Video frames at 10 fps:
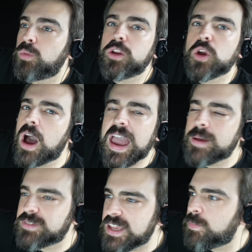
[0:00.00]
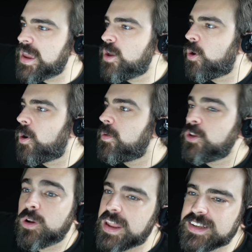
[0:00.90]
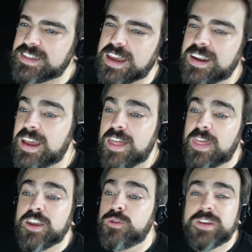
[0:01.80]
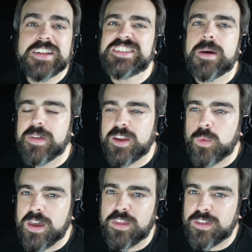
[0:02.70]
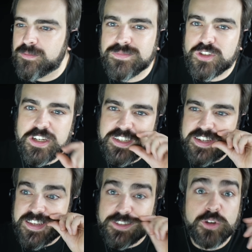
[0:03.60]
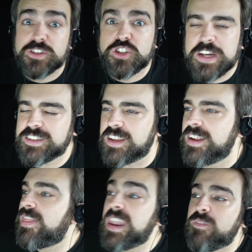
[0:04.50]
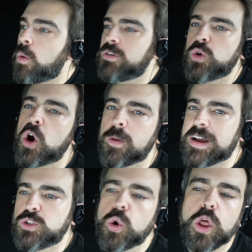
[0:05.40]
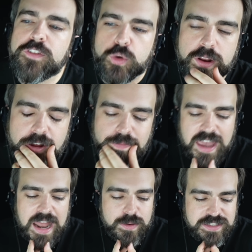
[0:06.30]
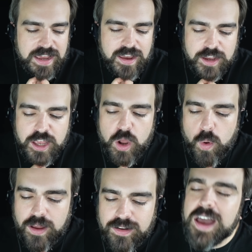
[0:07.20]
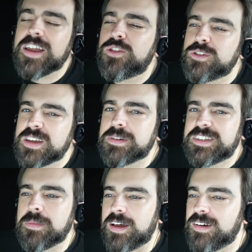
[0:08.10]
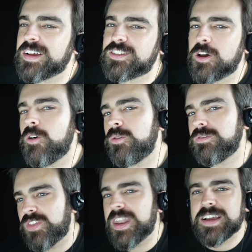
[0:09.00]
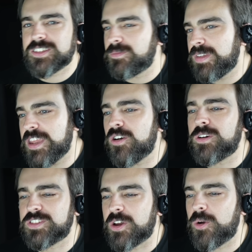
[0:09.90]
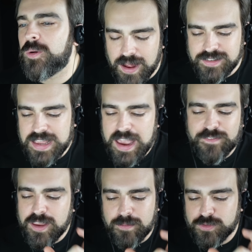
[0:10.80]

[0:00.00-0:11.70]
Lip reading: put in your IMDb or your LinkedIn that you did something with GTA 6 or suggest it, and then everyone would talk about you all over Twitter. And I was like, you know what? I'm gonna do something similar. And so for the next year or so, under every